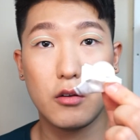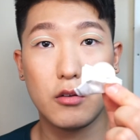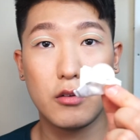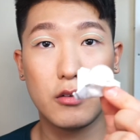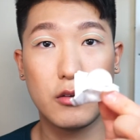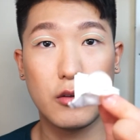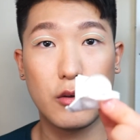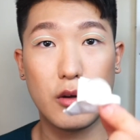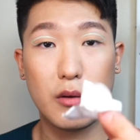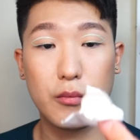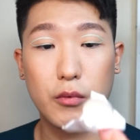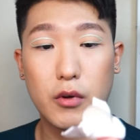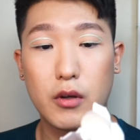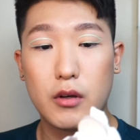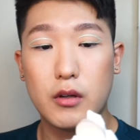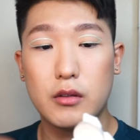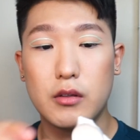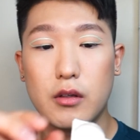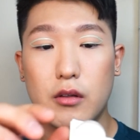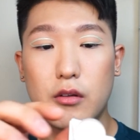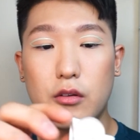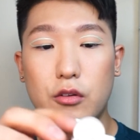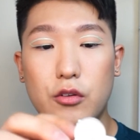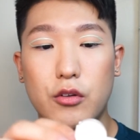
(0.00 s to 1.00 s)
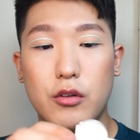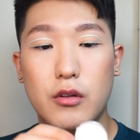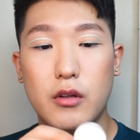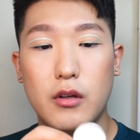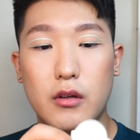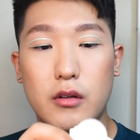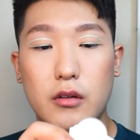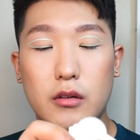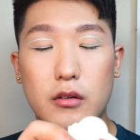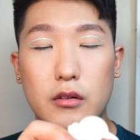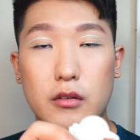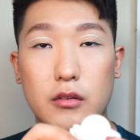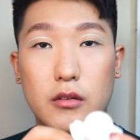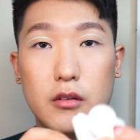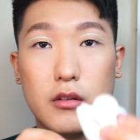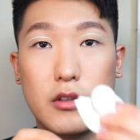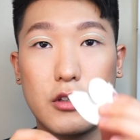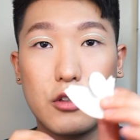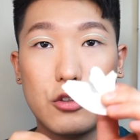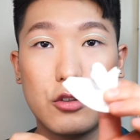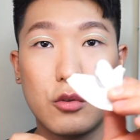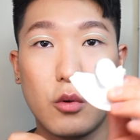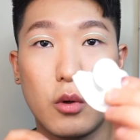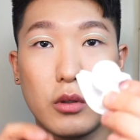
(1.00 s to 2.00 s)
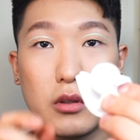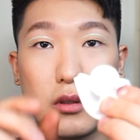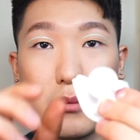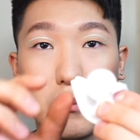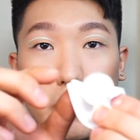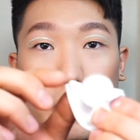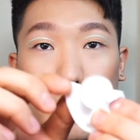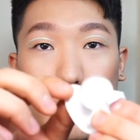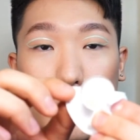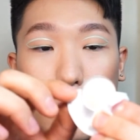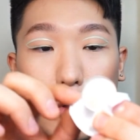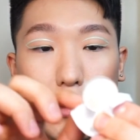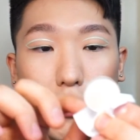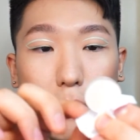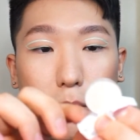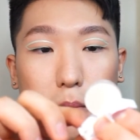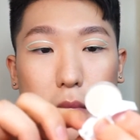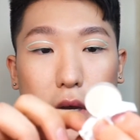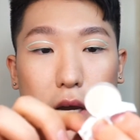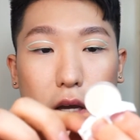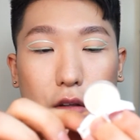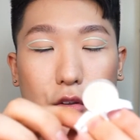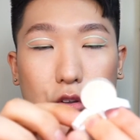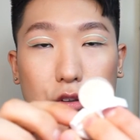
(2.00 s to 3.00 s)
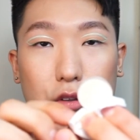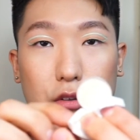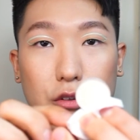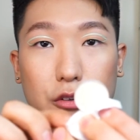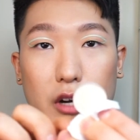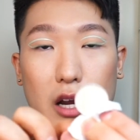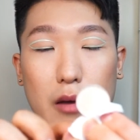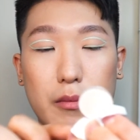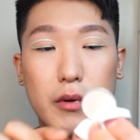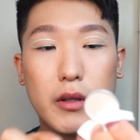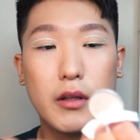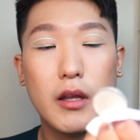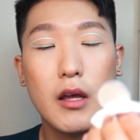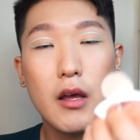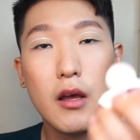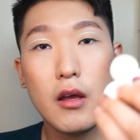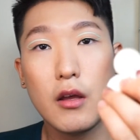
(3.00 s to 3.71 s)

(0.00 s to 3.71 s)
So I'm gonna just use a cotton pad to grab it.